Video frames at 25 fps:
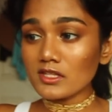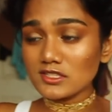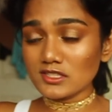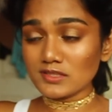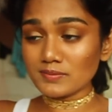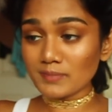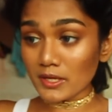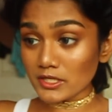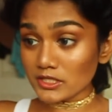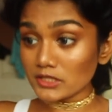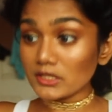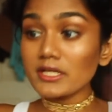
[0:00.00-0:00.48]

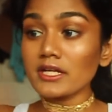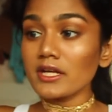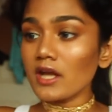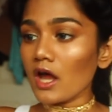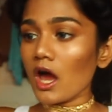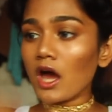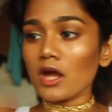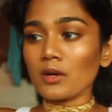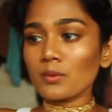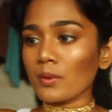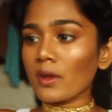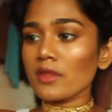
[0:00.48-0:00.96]
especially in
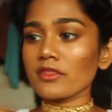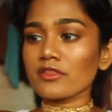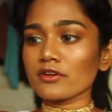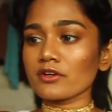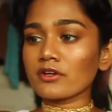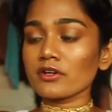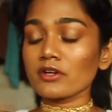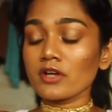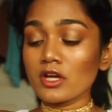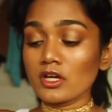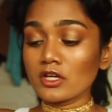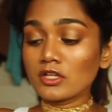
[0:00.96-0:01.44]
hot
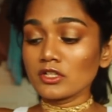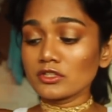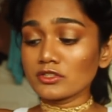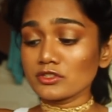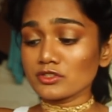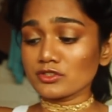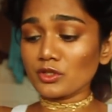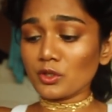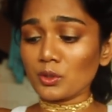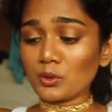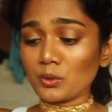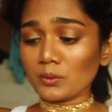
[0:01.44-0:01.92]
weather.
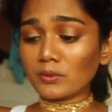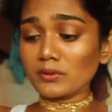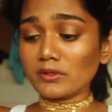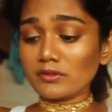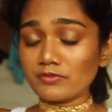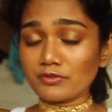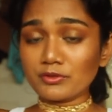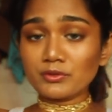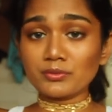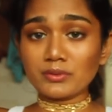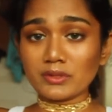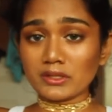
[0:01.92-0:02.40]
So
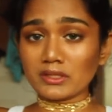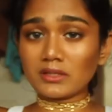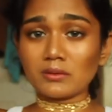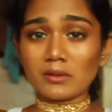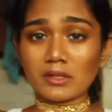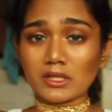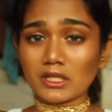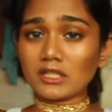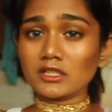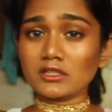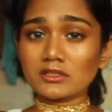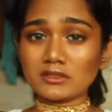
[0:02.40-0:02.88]
if you really
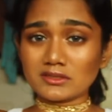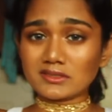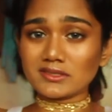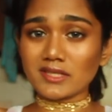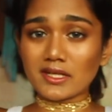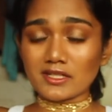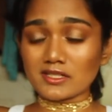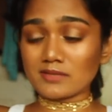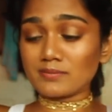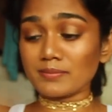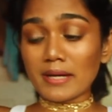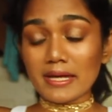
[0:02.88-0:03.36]
want a good
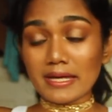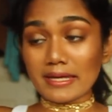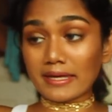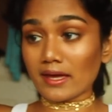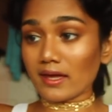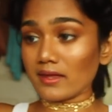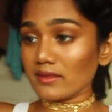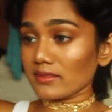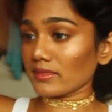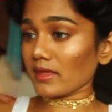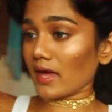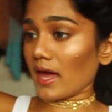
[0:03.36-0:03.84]
setting spray,
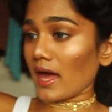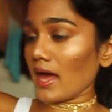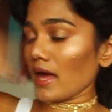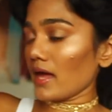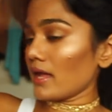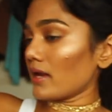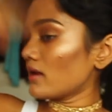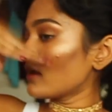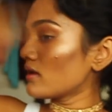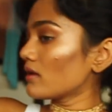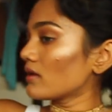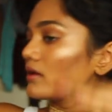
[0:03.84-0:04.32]
get
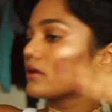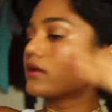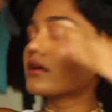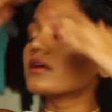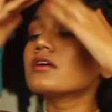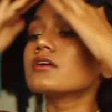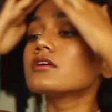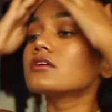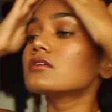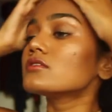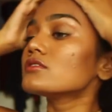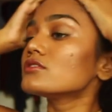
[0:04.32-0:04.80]
that.
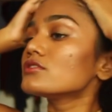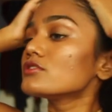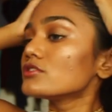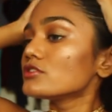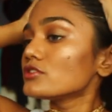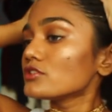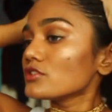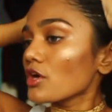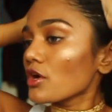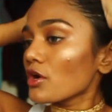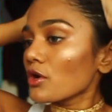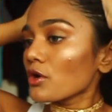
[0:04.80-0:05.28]

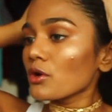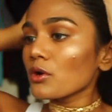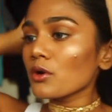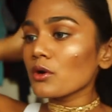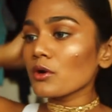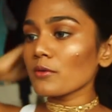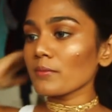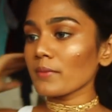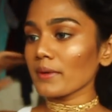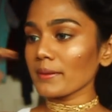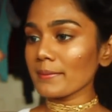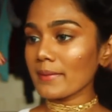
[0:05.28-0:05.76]

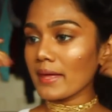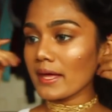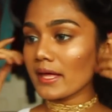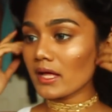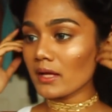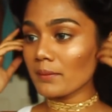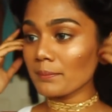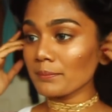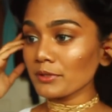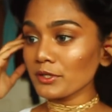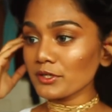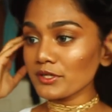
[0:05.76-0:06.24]
So my
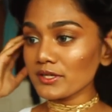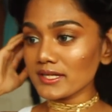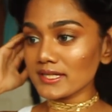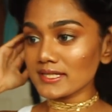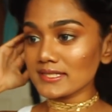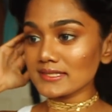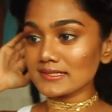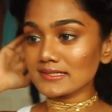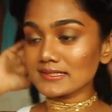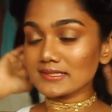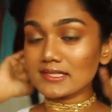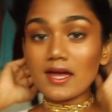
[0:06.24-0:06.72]
makeup look
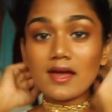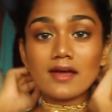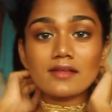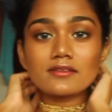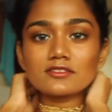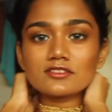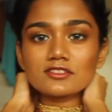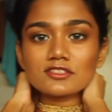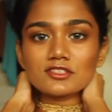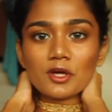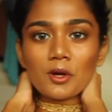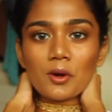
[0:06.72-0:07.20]
is
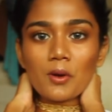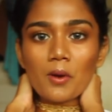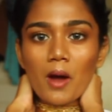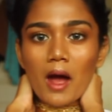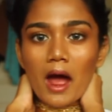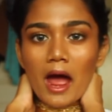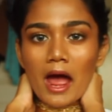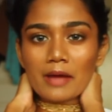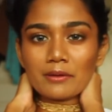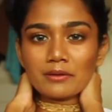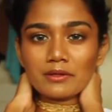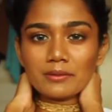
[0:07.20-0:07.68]
done,
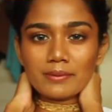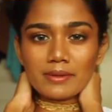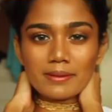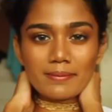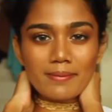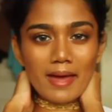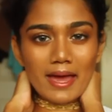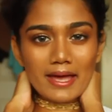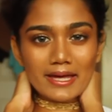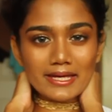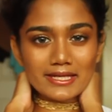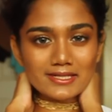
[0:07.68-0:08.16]
so I will be
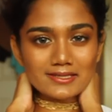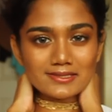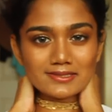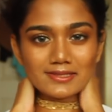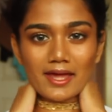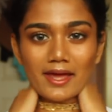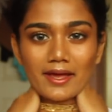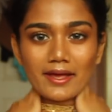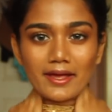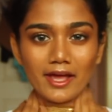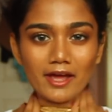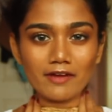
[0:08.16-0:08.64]
back in a
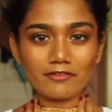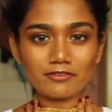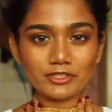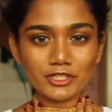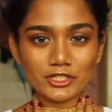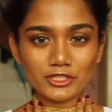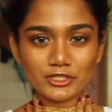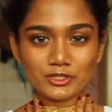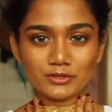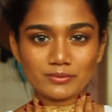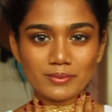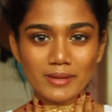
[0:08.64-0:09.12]
sec after
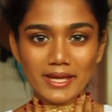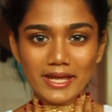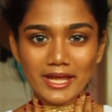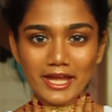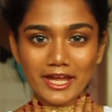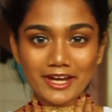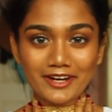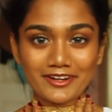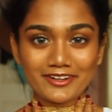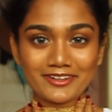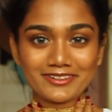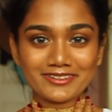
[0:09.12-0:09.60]
I do my
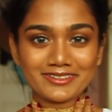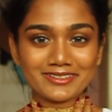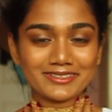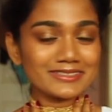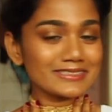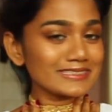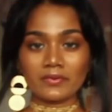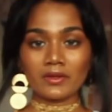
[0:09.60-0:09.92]
hair.